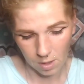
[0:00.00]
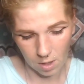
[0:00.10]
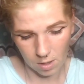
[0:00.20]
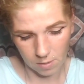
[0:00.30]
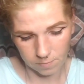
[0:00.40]

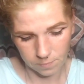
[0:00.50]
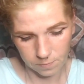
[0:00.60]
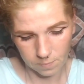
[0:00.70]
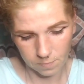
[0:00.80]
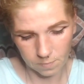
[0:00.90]
All
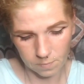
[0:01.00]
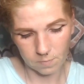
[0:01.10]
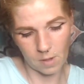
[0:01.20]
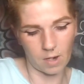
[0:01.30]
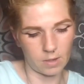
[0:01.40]

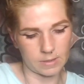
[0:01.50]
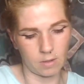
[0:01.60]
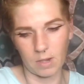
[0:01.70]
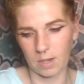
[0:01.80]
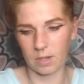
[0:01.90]
right, let's
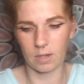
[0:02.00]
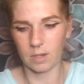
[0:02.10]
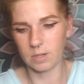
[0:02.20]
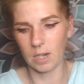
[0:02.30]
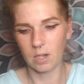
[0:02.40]
go ahead
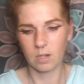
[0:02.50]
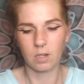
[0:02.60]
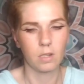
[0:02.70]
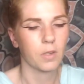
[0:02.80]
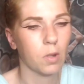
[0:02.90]
and
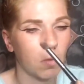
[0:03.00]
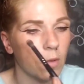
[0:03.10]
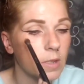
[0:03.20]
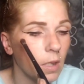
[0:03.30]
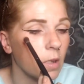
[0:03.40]
throw
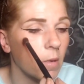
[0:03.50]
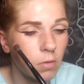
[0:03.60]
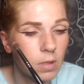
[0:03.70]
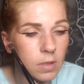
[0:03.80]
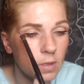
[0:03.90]
this color in my
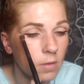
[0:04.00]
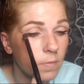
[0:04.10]
crease.